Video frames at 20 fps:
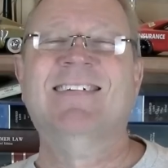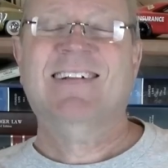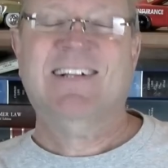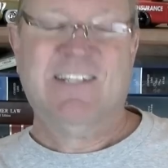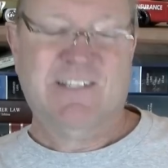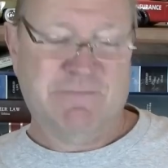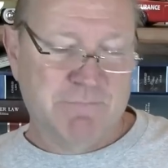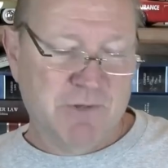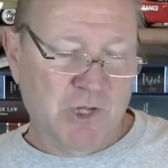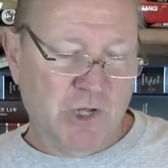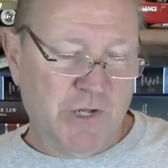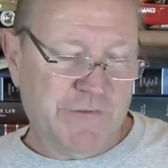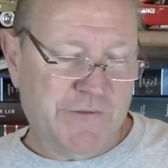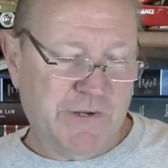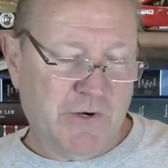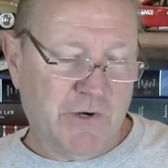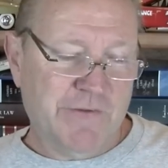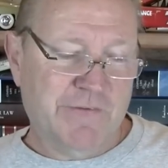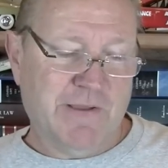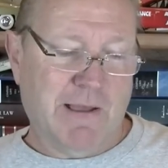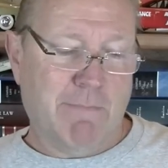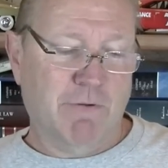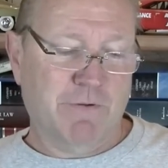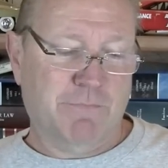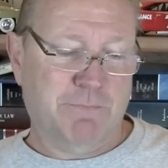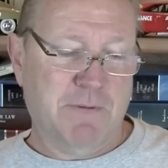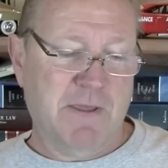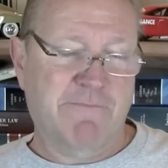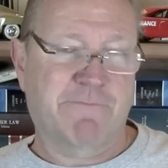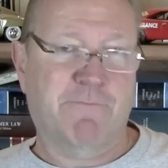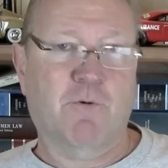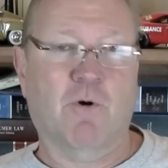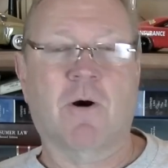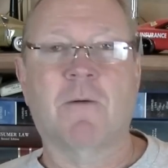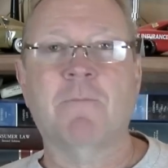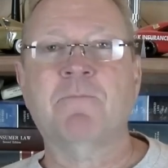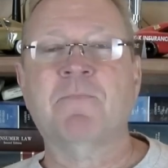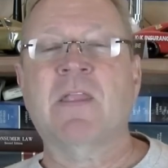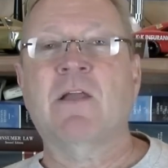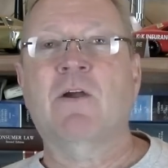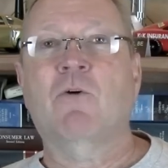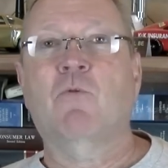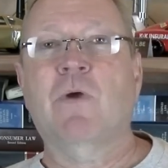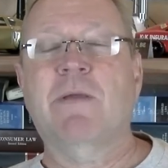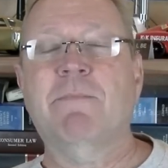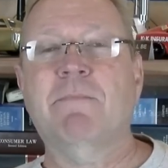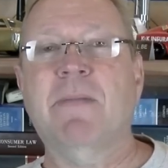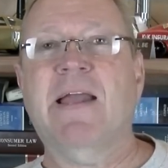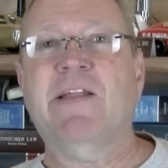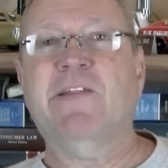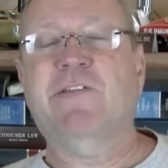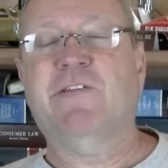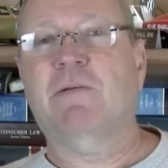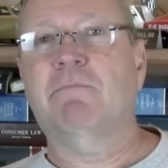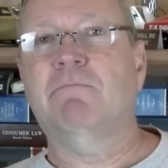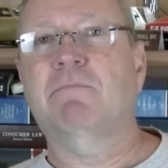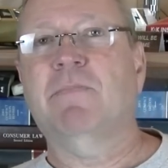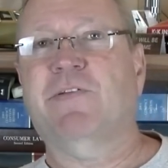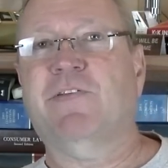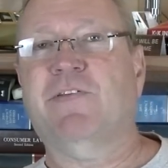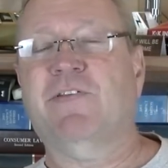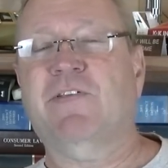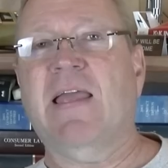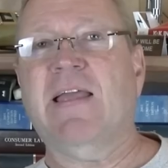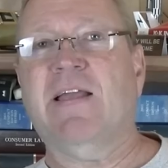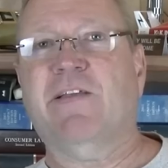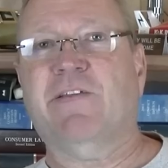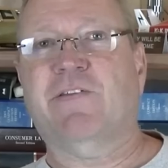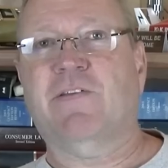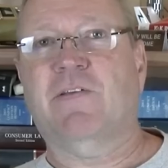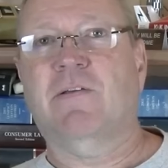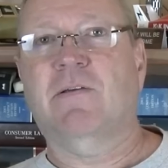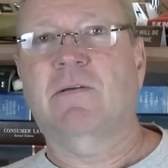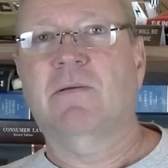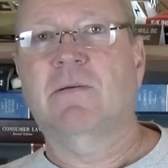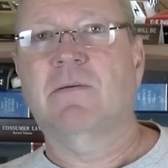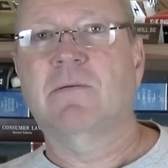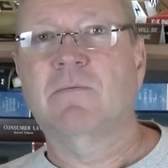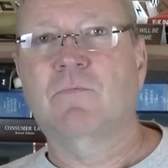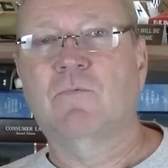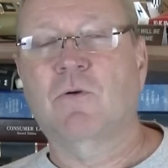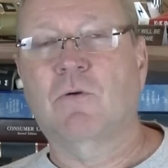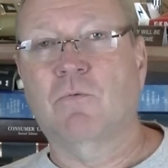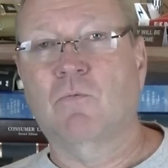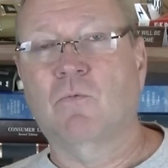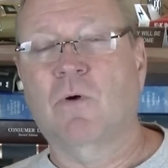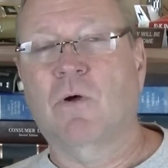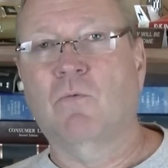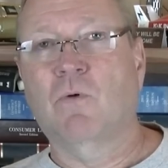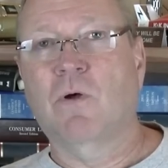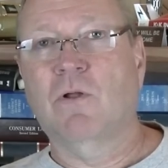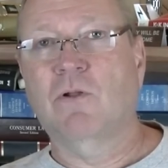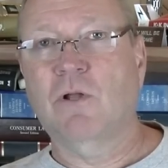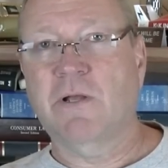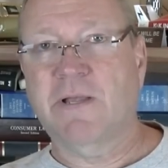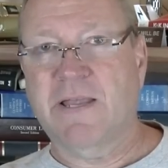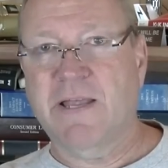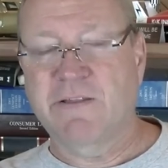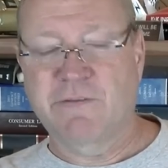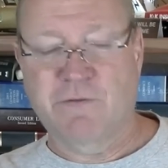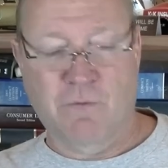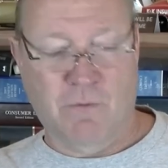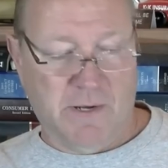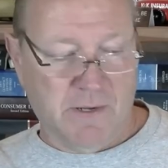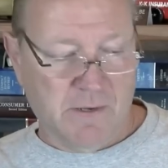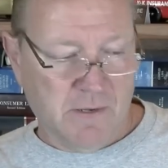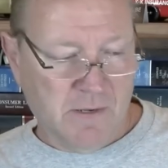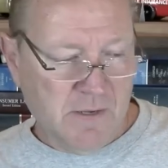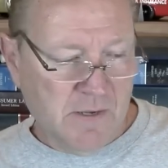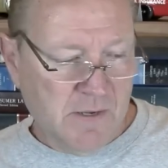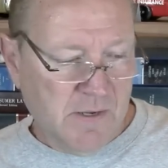it's military doublespeak for we made some mistakes. We'll, we'll, we'll look into it.